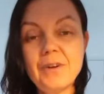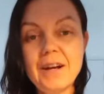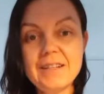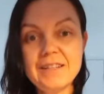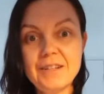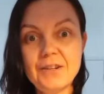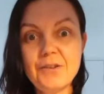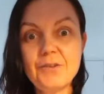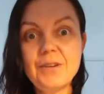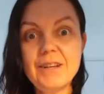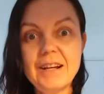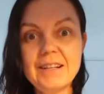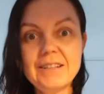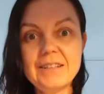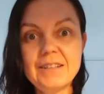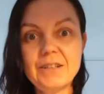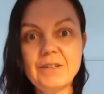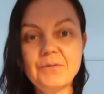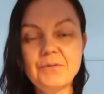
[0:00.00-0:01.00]
as a
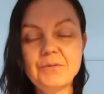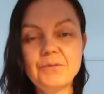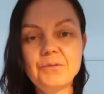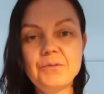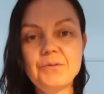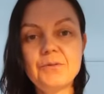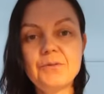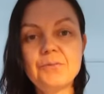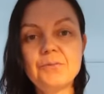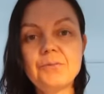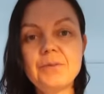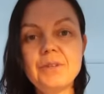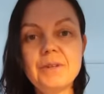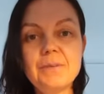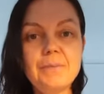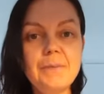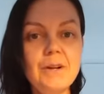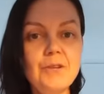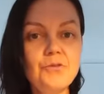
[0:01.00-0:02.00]
collective to be
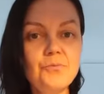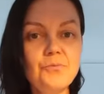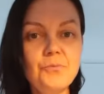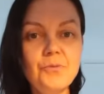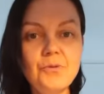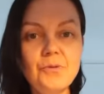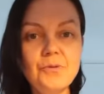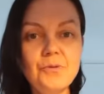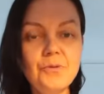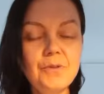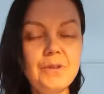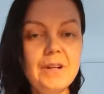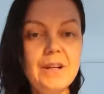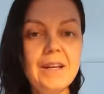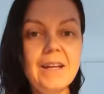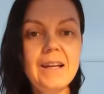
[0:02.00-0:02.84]
much more